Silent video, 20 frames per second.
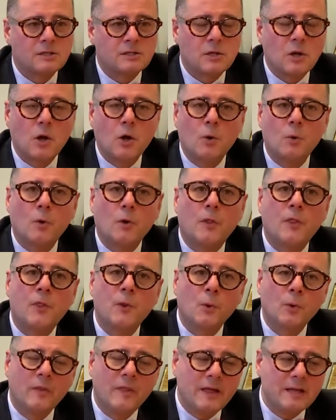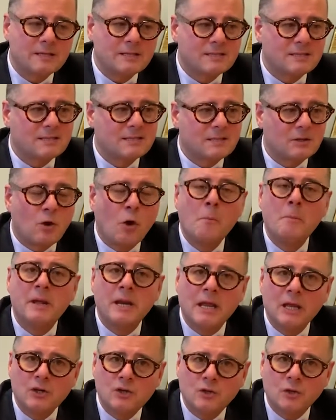So through this
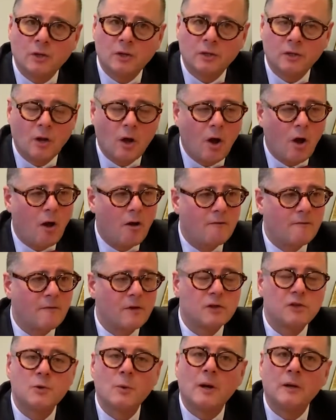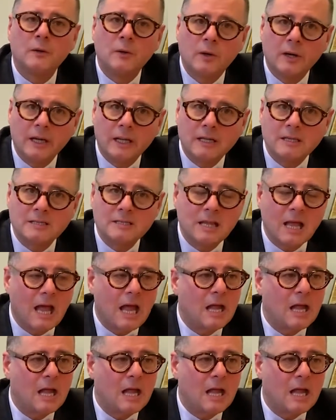combination of dual degrees